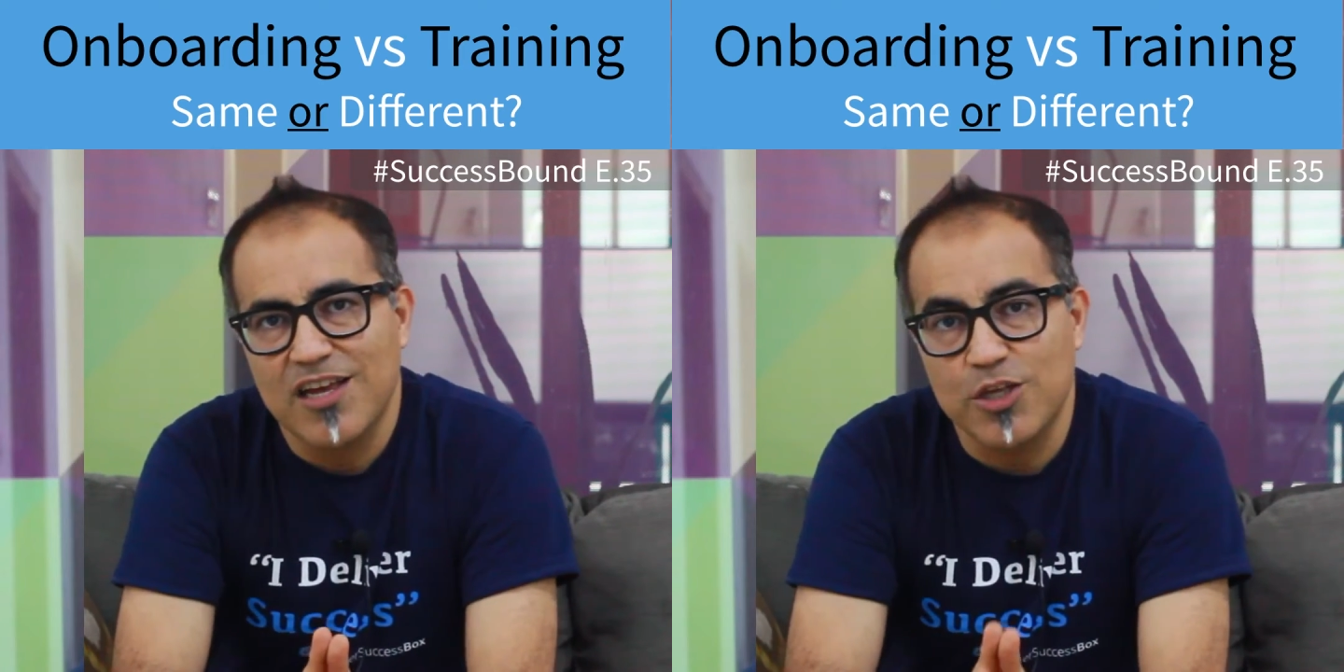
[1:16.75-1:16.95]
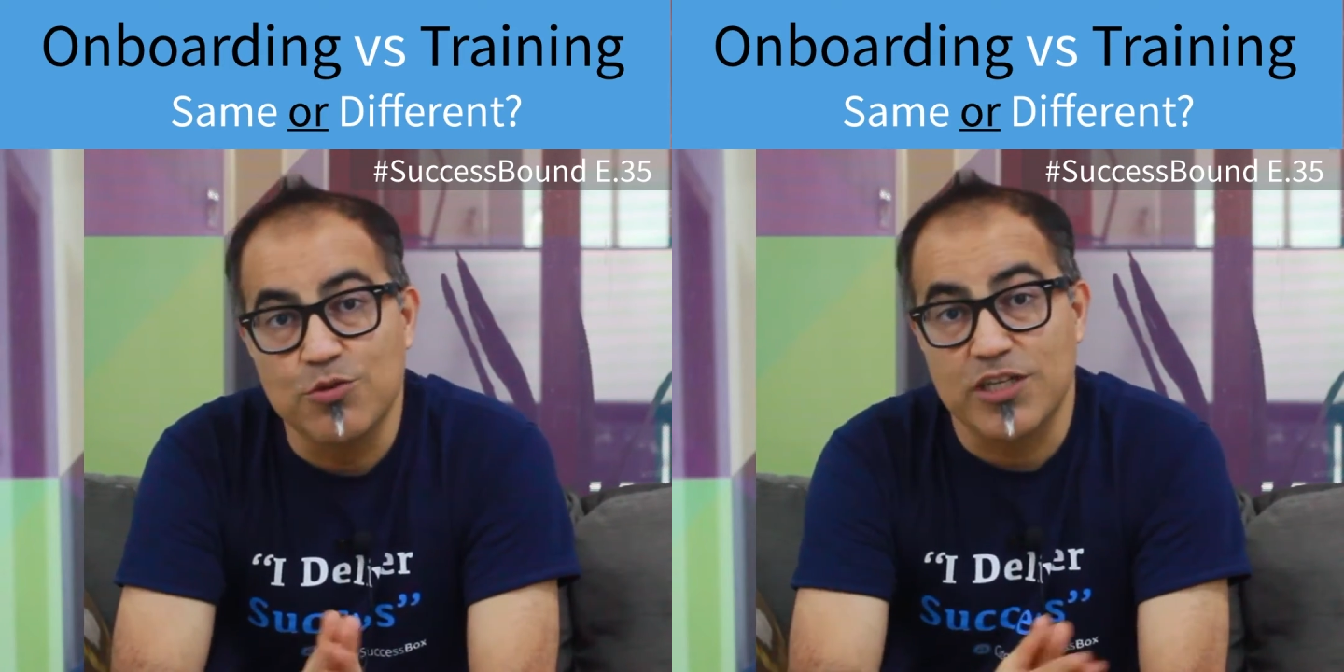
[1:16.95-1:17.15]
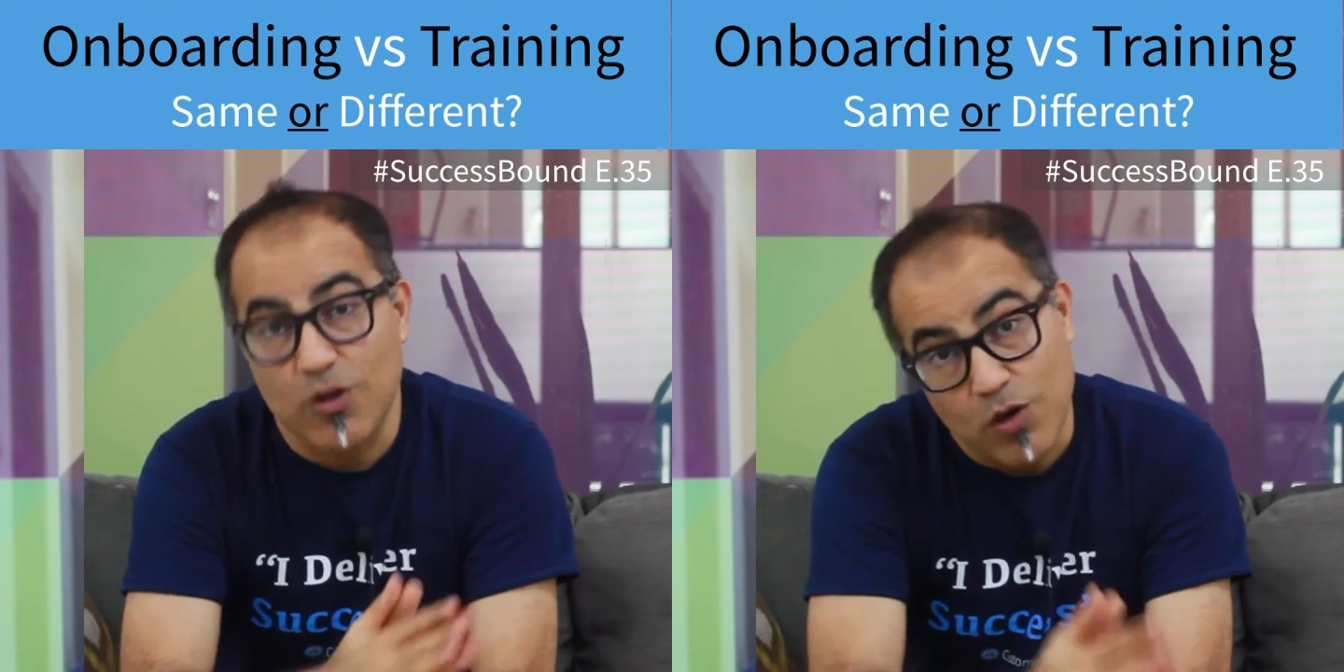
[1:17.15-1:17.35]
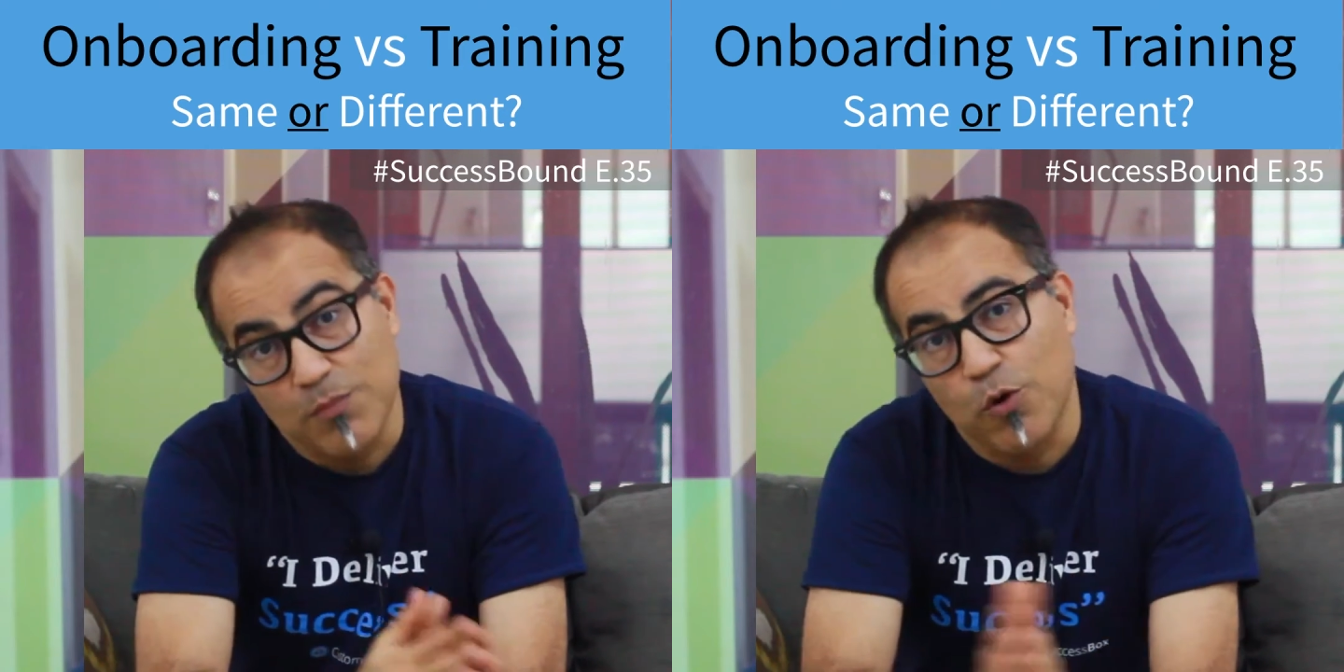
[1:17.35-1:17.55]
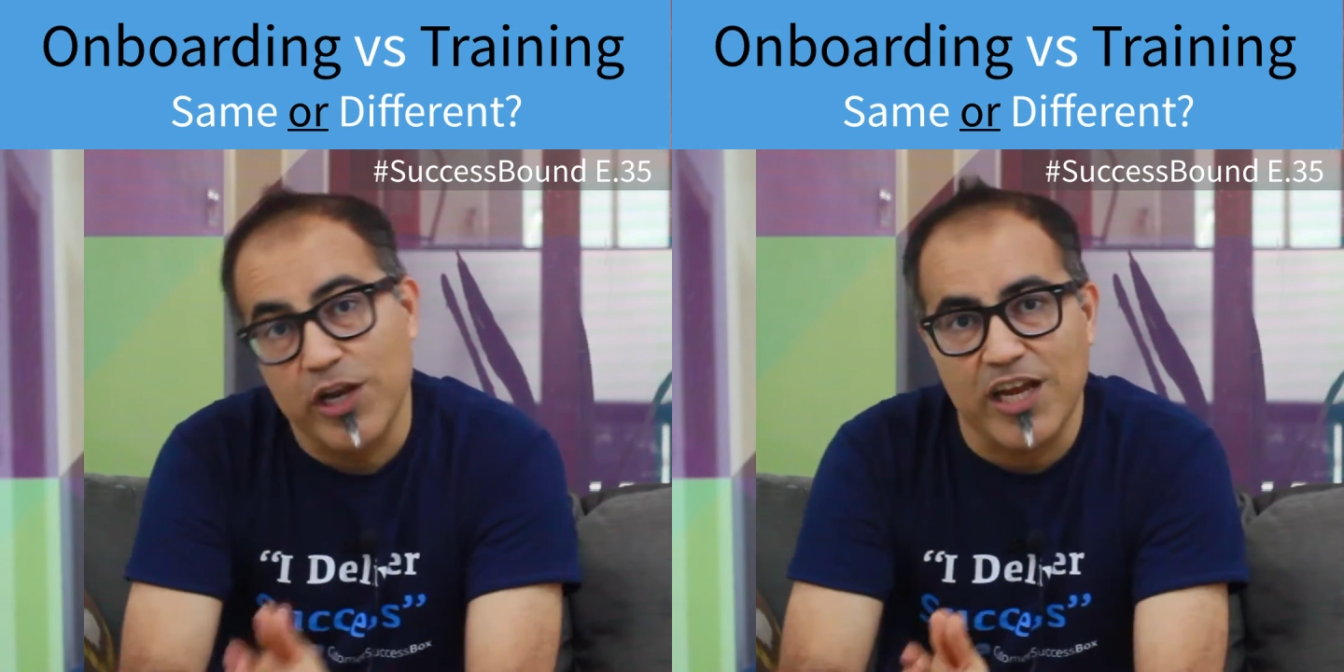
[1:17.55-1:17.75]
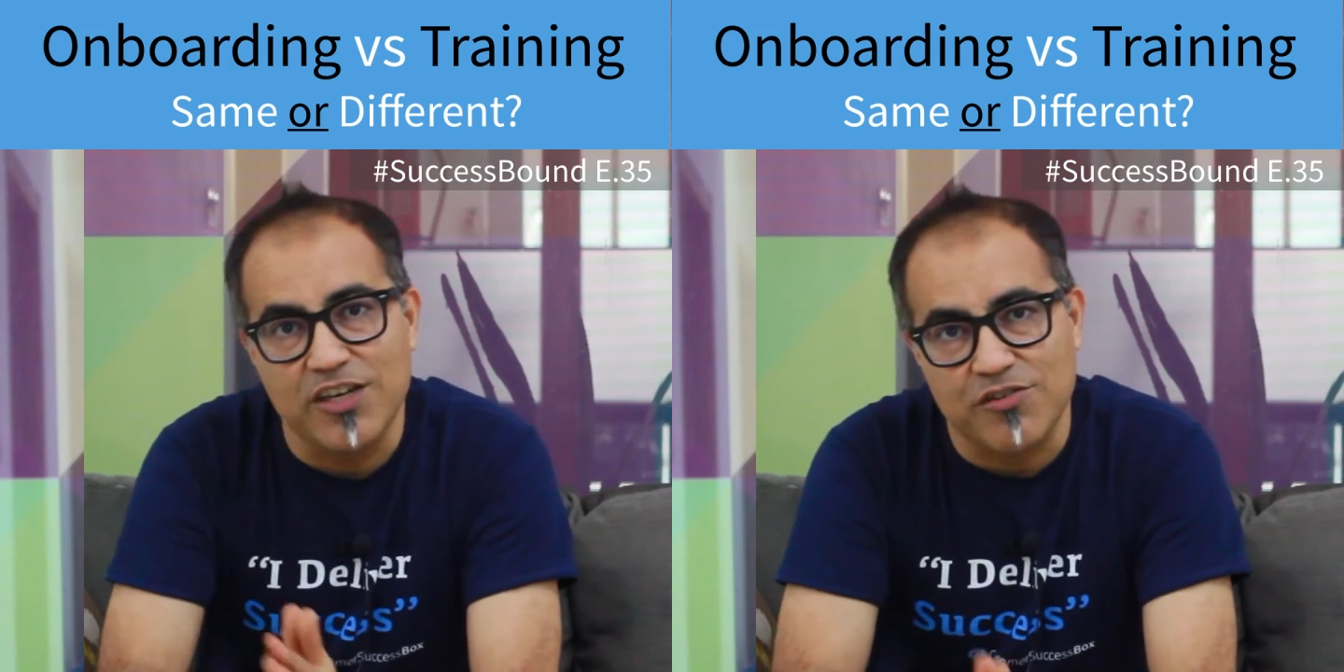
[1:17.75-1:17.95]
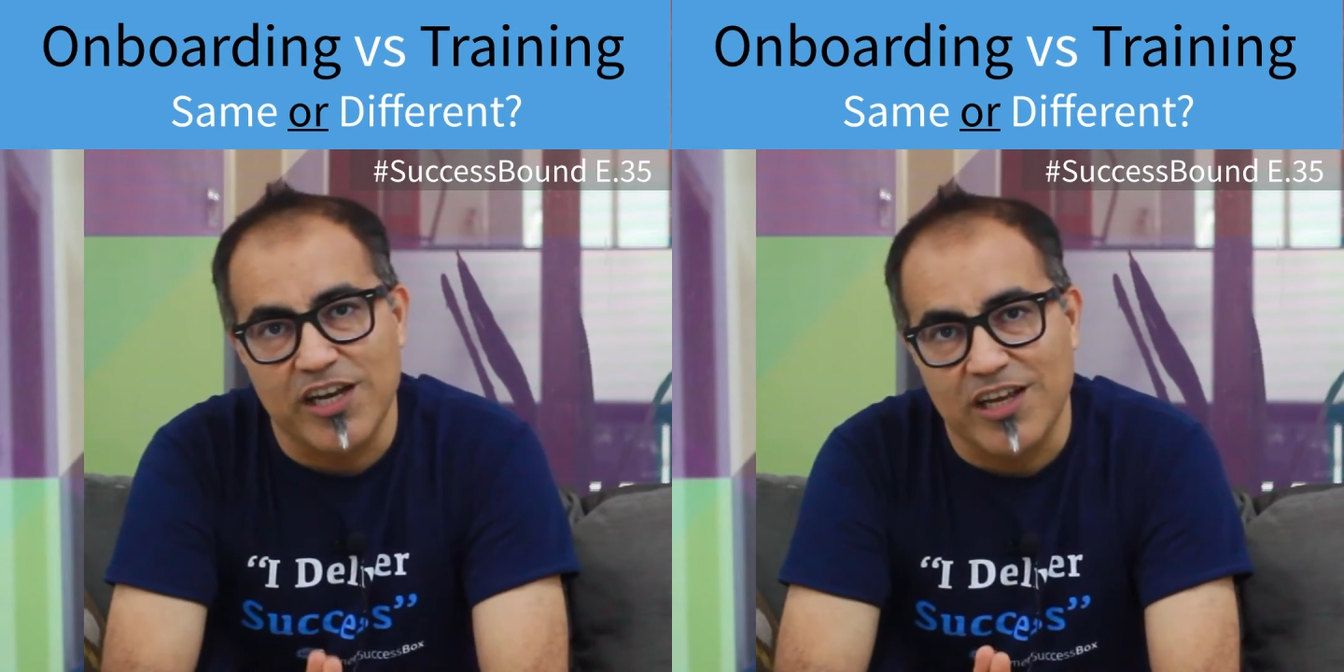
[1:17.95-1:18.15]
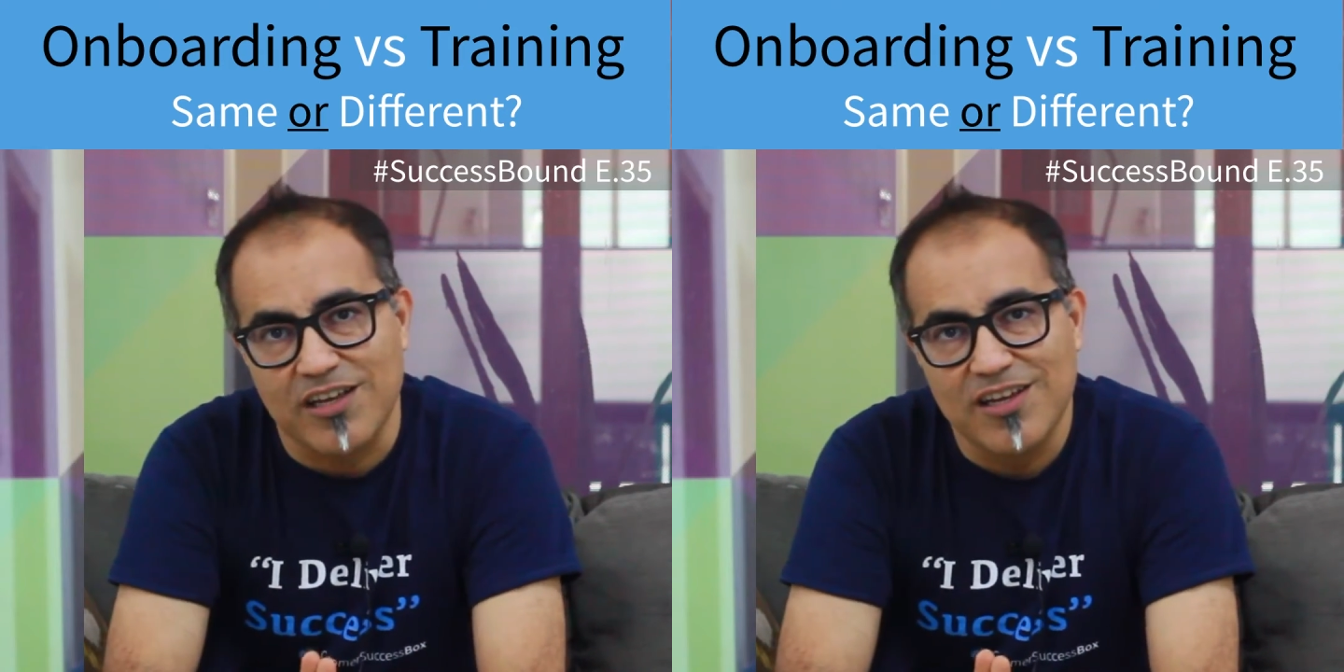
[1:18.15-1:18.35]
using onboarding and
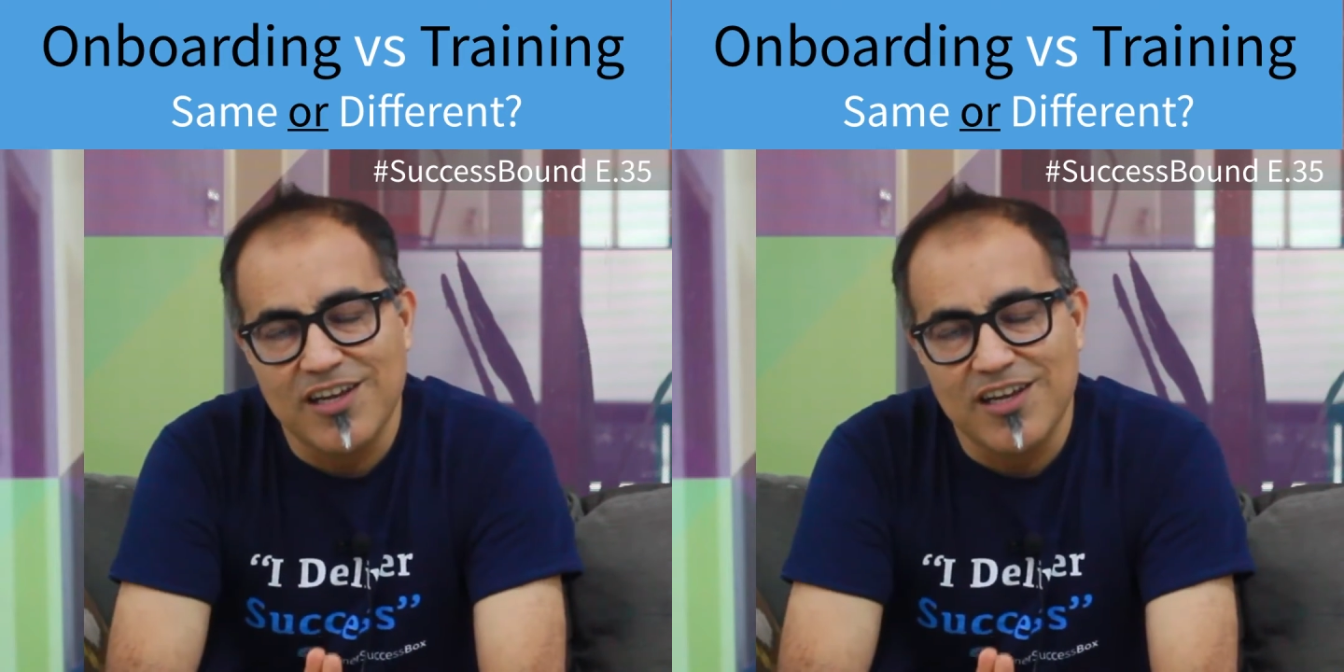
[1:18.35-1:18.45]
training?